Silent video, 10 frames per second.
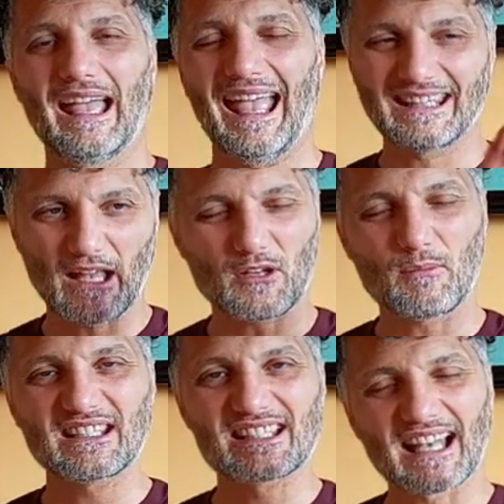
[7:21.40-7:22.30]
And
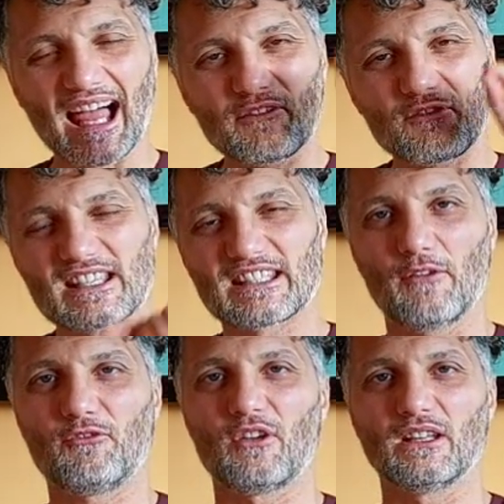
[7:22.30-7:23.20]
everybody's life is
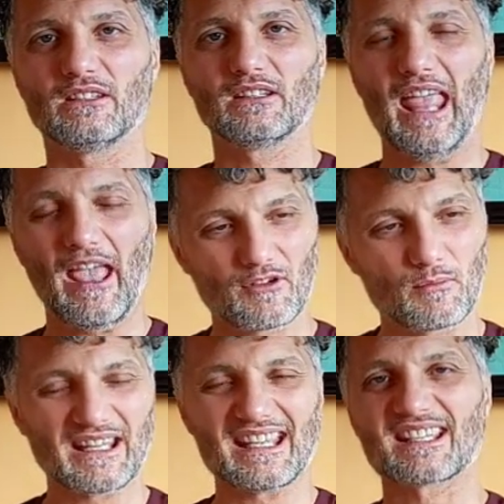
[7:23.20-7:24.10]
different.
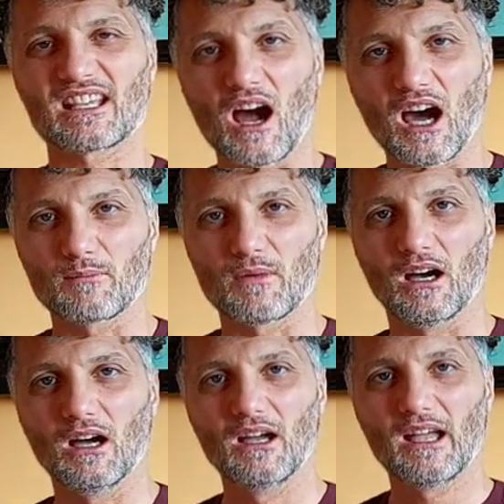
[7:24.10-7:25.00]
Everybody has
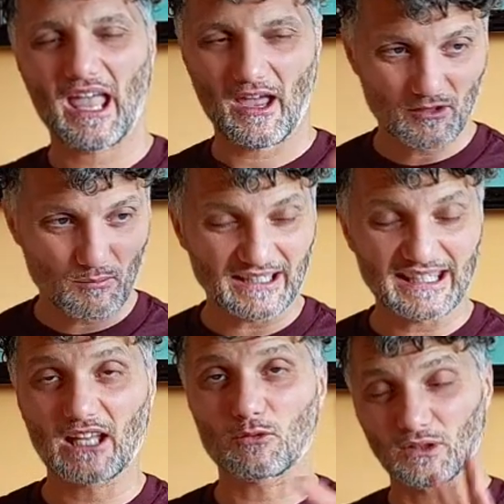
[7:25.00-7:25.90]
karma. Everybody
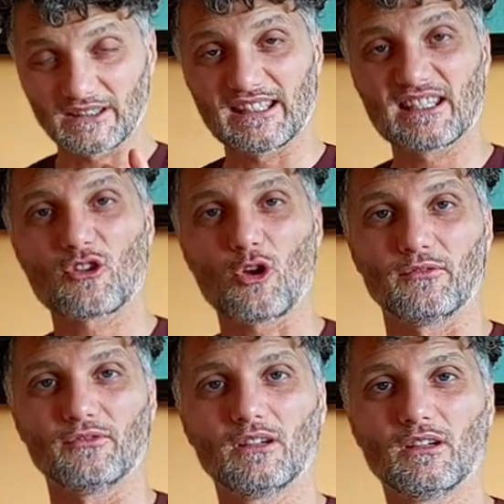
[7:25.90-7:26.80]
get what they deserve.